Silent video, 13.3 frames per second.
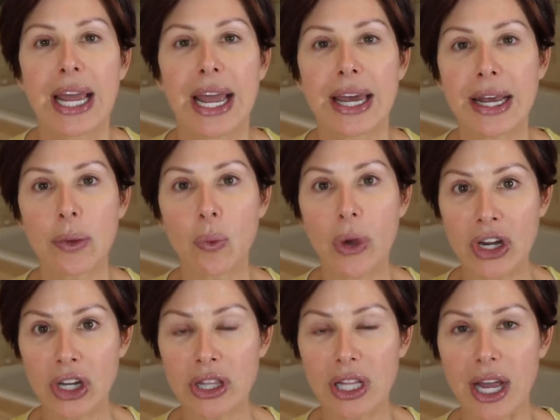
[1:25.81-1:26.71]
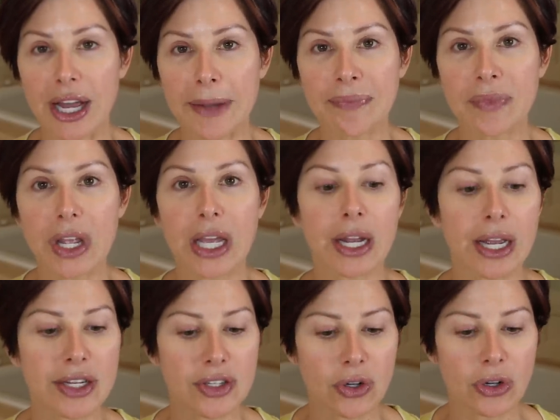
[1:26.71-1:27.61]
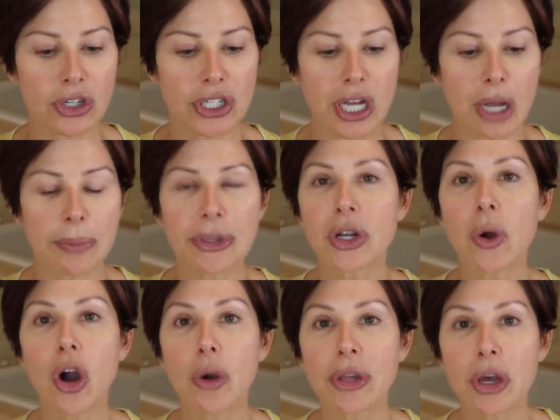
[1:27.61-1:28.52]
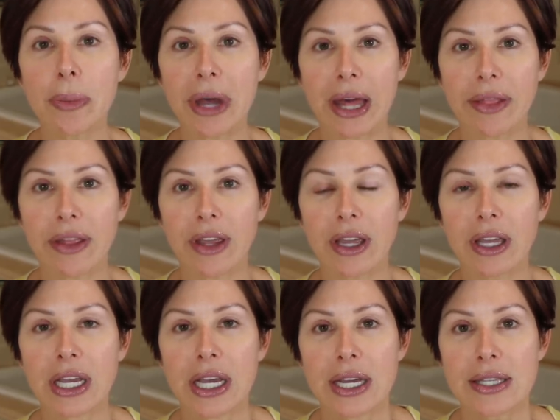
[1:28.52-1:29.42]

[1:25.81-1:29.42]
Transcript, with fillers: and i went online and i searched up you know homeopathic